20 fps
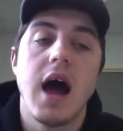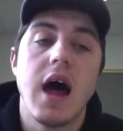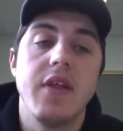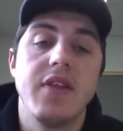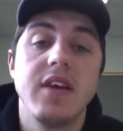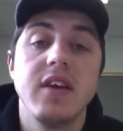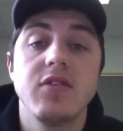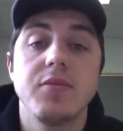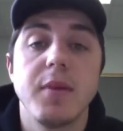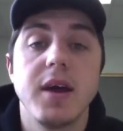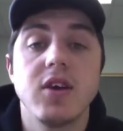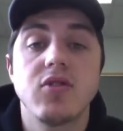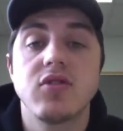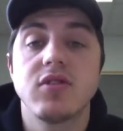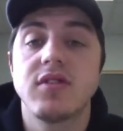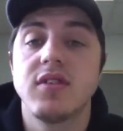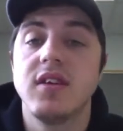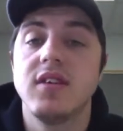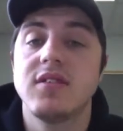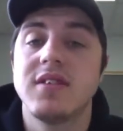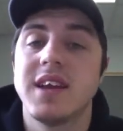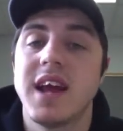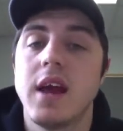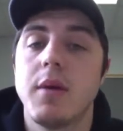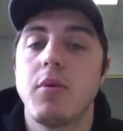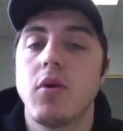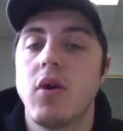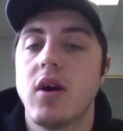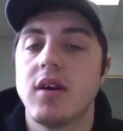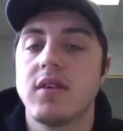These matrices
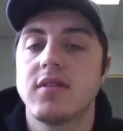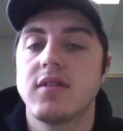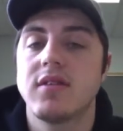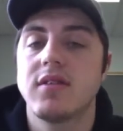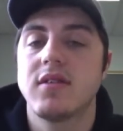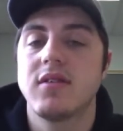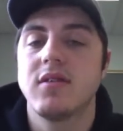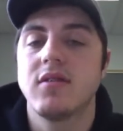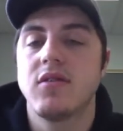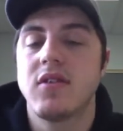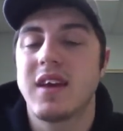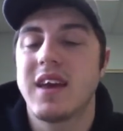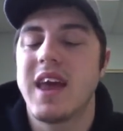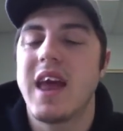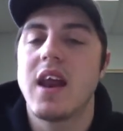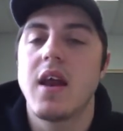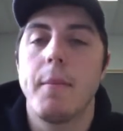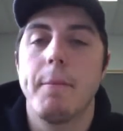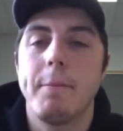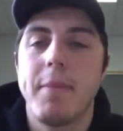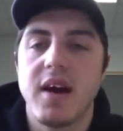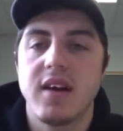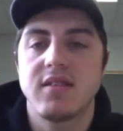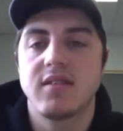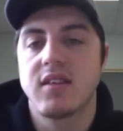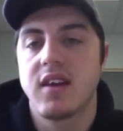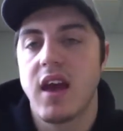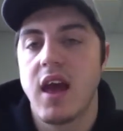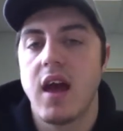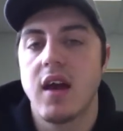enable us to get a
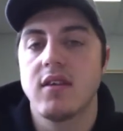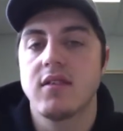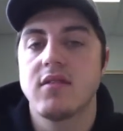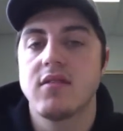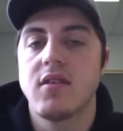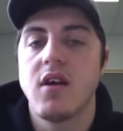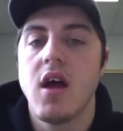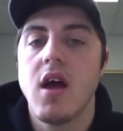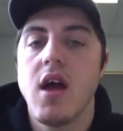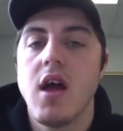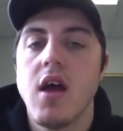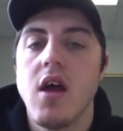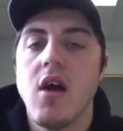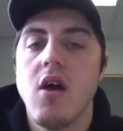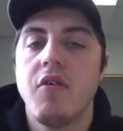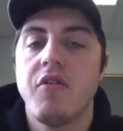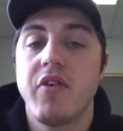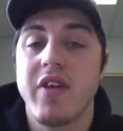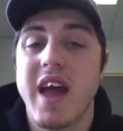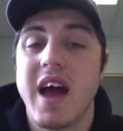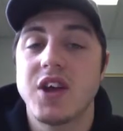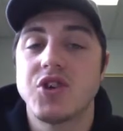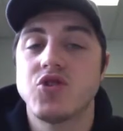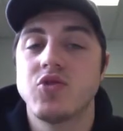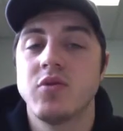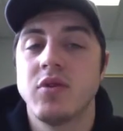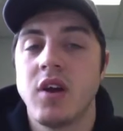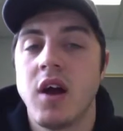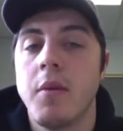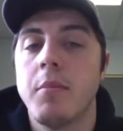best guess for the
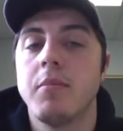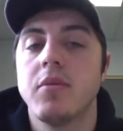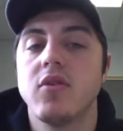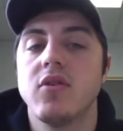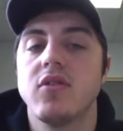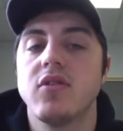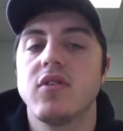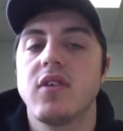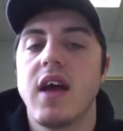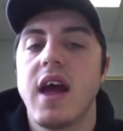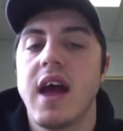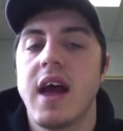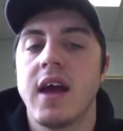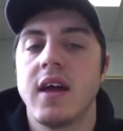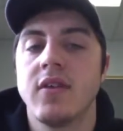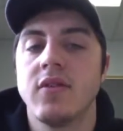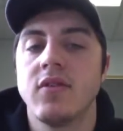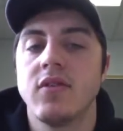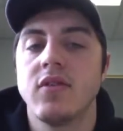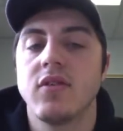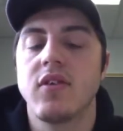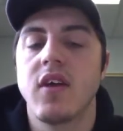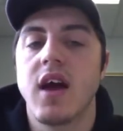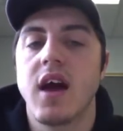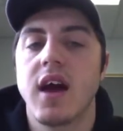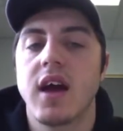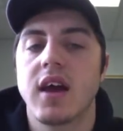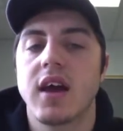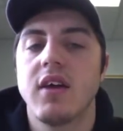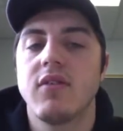actual numbers and
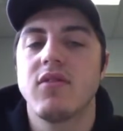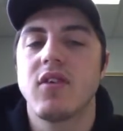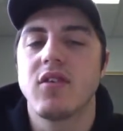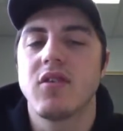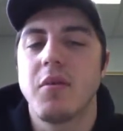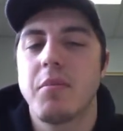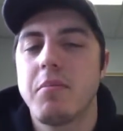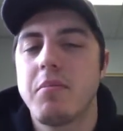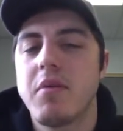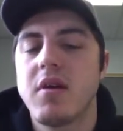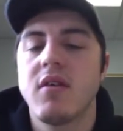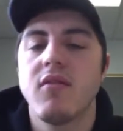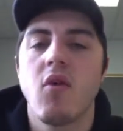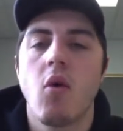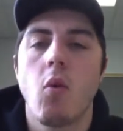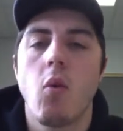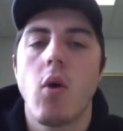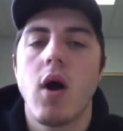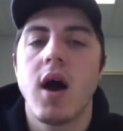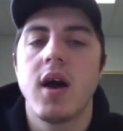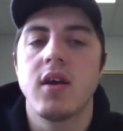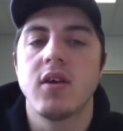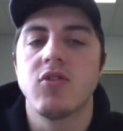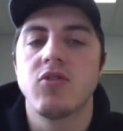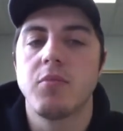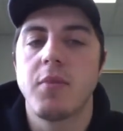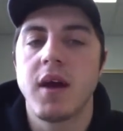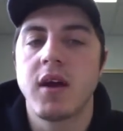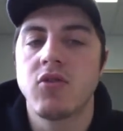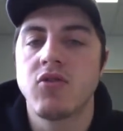gives us a bit of a wider
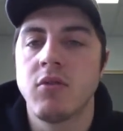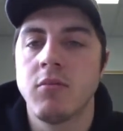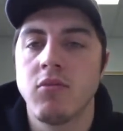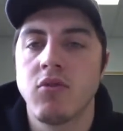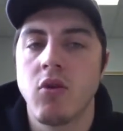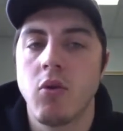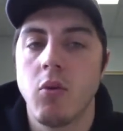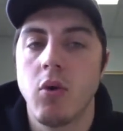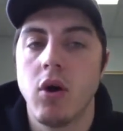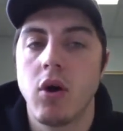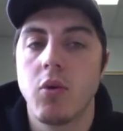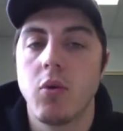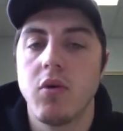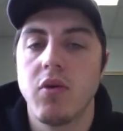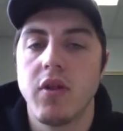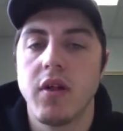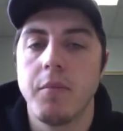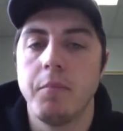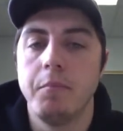spectrum to work within.